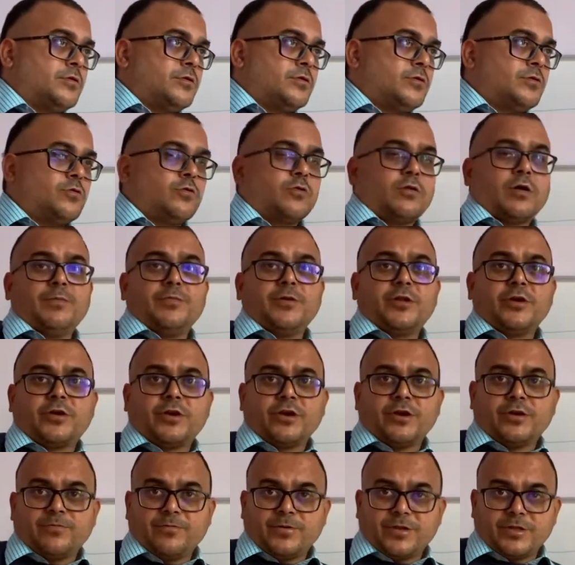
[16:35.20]
to
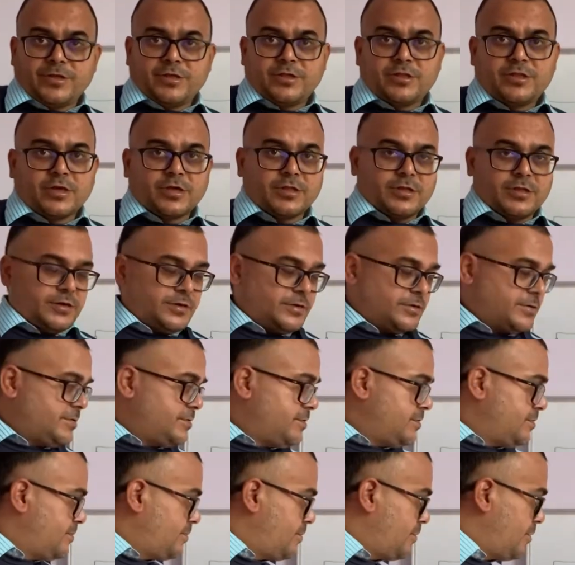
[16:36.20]
communicate with each other.
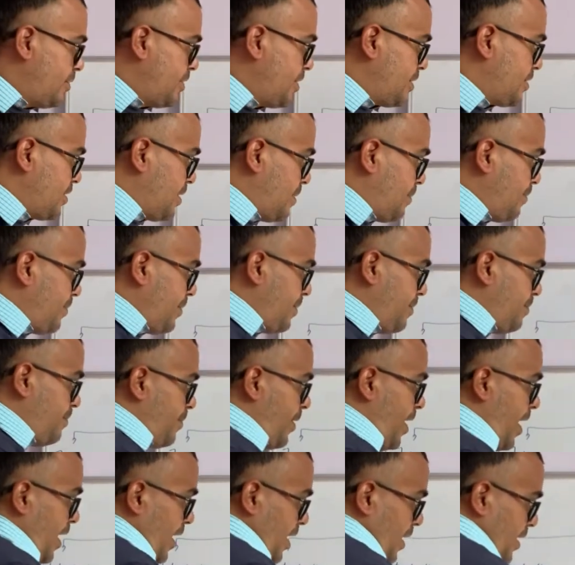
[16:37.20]
For example,
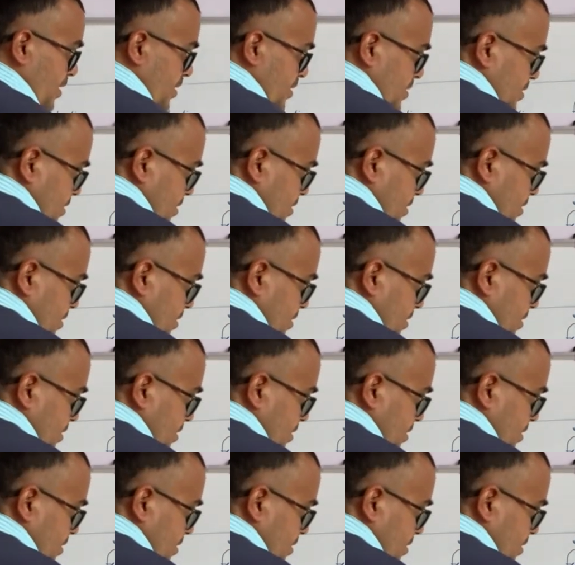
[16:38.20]
bat